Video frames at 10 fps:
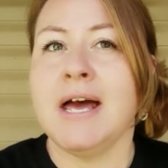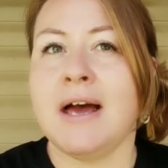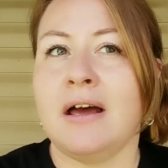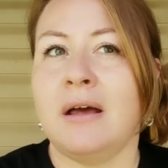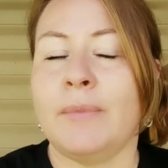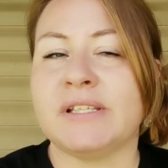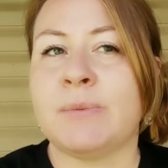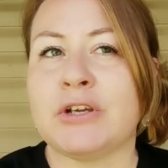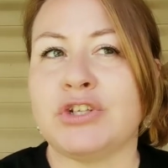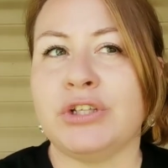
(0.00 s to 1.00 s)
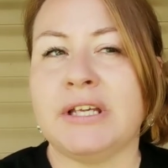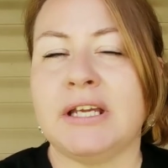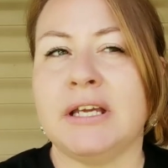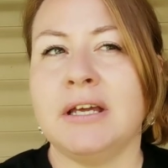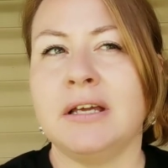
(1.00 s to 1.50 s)
Um,
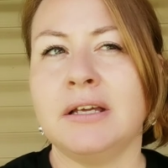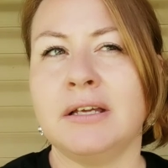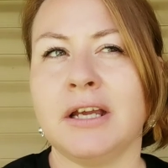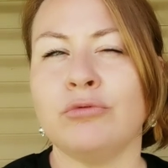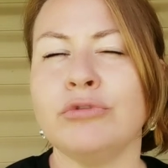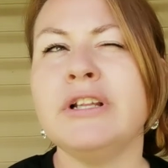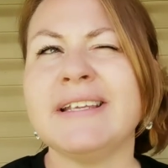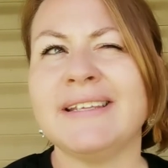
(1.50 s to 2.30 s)
especially, it really